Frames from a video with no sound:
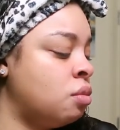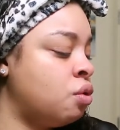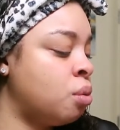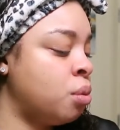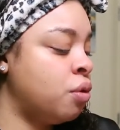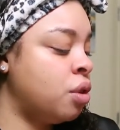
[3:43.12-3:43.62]

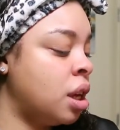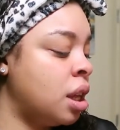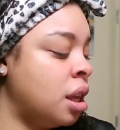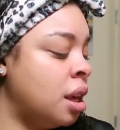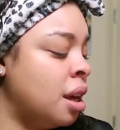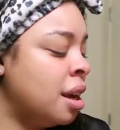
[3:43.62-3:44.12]

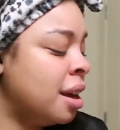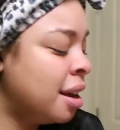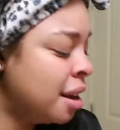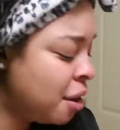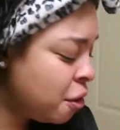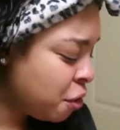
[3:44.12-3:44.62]

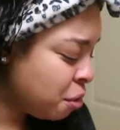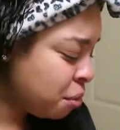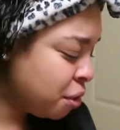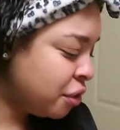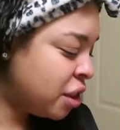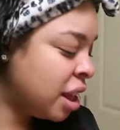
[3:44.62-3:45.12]

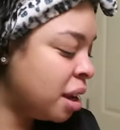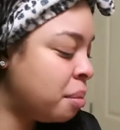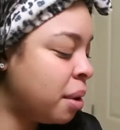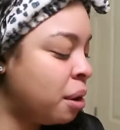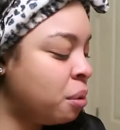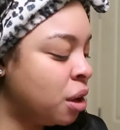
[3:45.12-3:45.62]
Remove clay
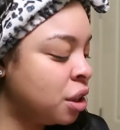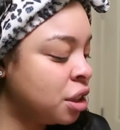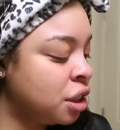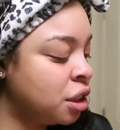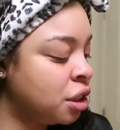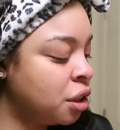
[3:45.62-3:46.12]
by
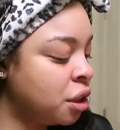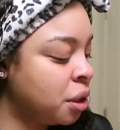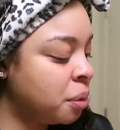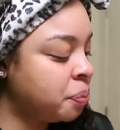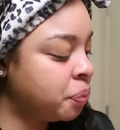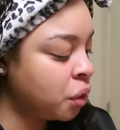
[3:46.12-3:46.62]
washing
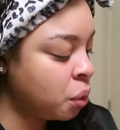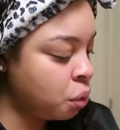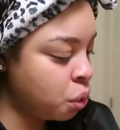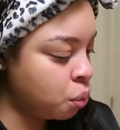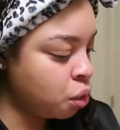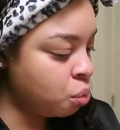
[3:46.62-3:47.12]
with
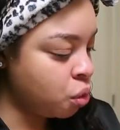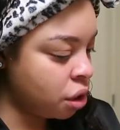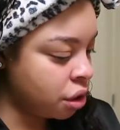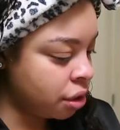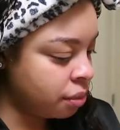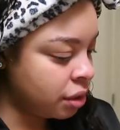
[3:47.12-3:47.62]
warm
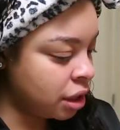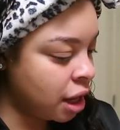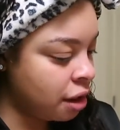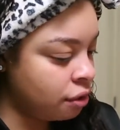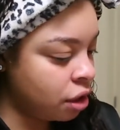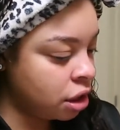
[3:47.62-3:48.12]
water.
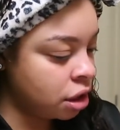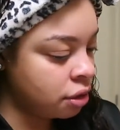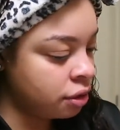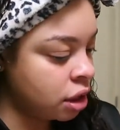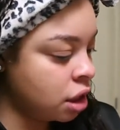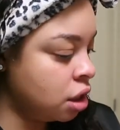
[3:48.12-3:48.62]
Slight redness of
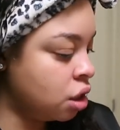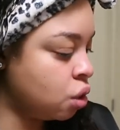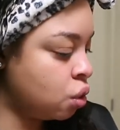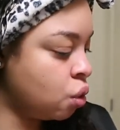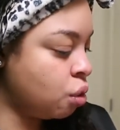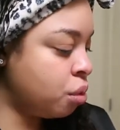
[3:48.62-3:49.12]
skin is
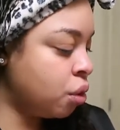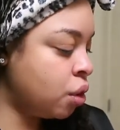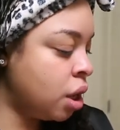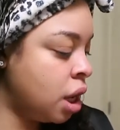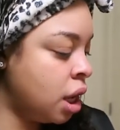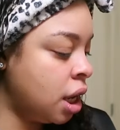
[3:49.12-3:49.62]
normal
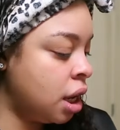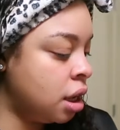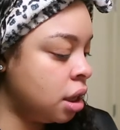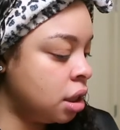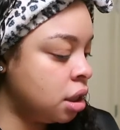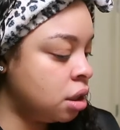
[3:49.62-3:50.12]
and
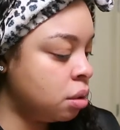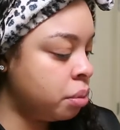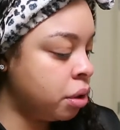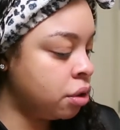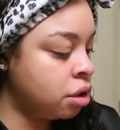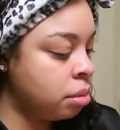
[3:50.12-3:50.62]
it
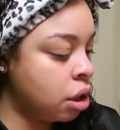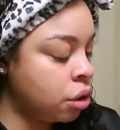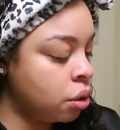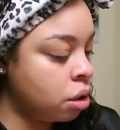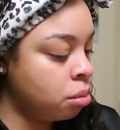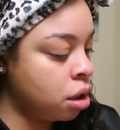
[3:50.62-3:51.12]
disappears in about
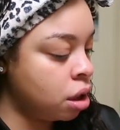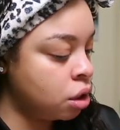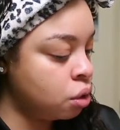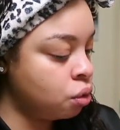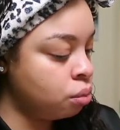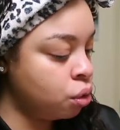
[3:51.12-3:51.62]
30
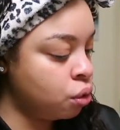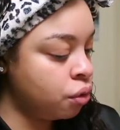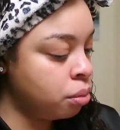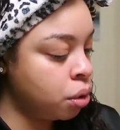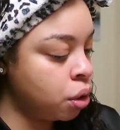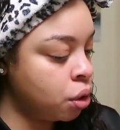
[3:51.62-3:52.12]
minutes. Remove
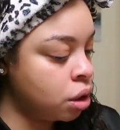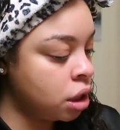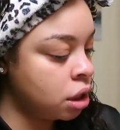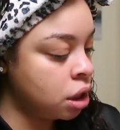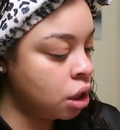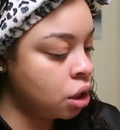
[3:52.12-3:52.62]

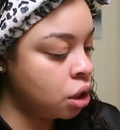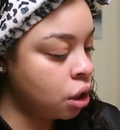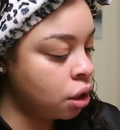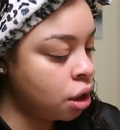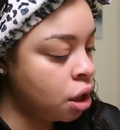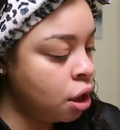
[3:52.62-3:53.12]
impurities and
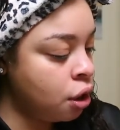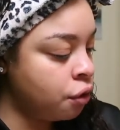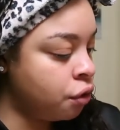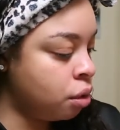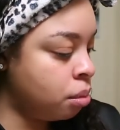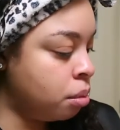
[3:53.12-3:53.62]
dirt
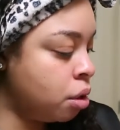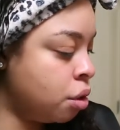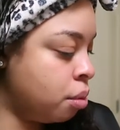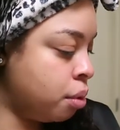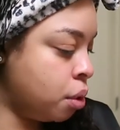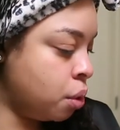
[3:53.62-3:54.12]
from
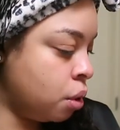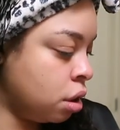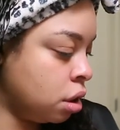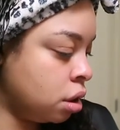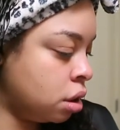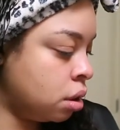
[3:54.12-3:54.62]
the
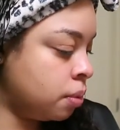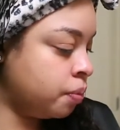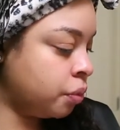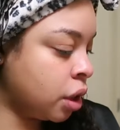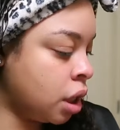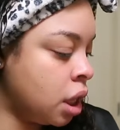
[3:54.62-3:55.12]
pores.
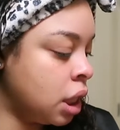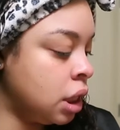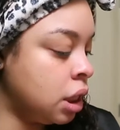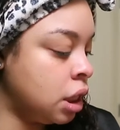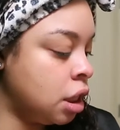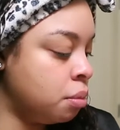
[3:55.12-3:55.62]

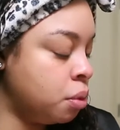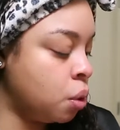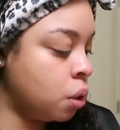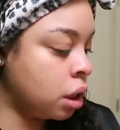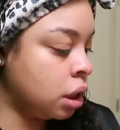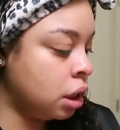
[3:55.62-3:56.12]
Deep
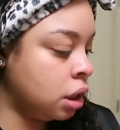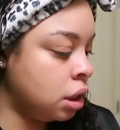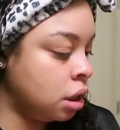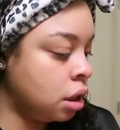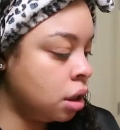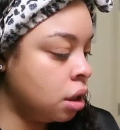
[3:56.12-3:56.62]
pore
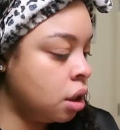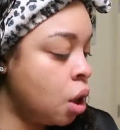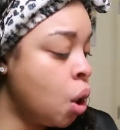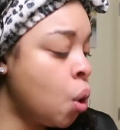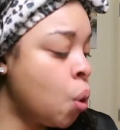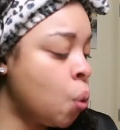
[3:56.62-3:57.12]
cleansing.
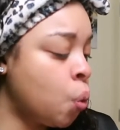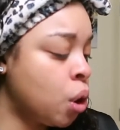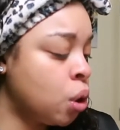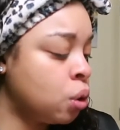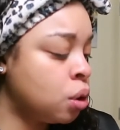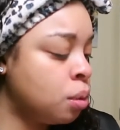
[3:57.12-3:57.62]
The
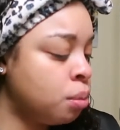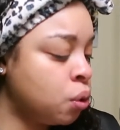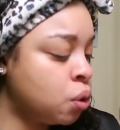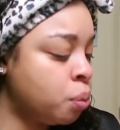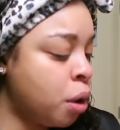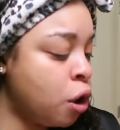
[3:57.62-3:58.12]
world's
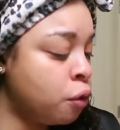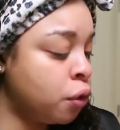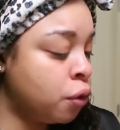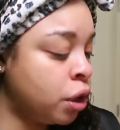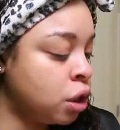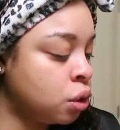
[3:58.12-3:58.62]
most powerful
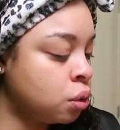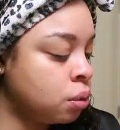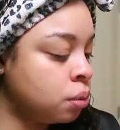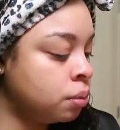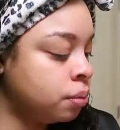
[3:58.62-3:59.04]
facial.